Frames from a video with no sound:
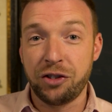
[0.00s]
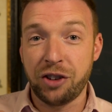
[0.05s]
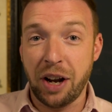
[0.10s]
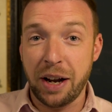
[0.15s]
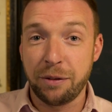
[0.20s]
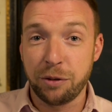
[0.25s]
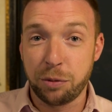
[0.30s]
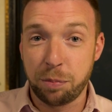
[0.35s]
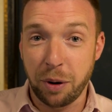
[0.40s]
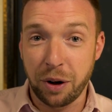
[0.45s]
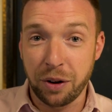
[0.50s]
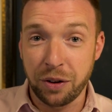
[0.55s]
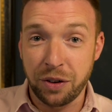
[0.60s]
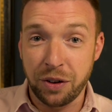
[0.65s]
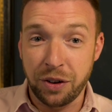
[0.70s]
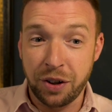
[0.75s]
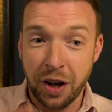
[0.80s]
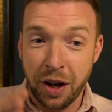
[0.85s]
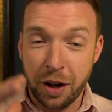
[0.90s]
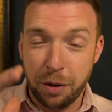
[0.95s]
James
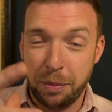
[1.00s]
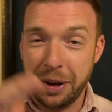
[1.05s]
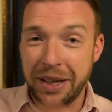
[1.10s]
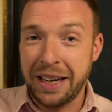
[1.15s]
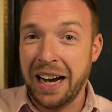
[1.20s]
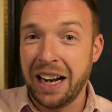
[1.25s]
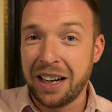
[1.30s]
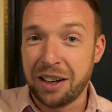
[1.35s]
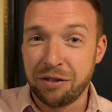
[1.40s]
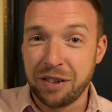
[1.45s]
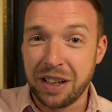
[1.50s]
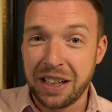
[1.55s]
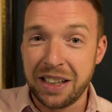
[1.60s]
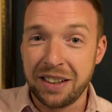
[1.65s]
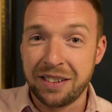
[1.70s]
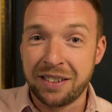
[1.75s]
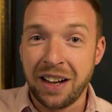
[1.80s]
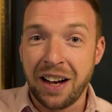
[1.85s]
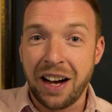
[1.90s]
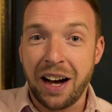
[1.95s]
Bond Macallan
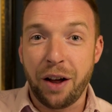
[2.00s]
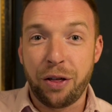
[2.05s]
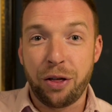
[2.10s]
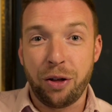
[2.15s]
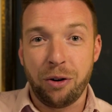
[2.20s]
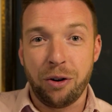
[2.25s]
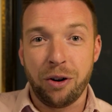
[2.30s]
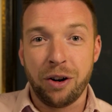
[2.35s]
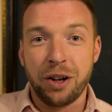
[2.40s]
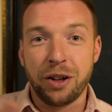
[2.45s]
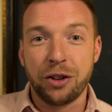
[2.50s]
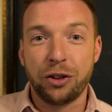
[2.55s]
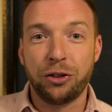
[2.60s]
release, I thought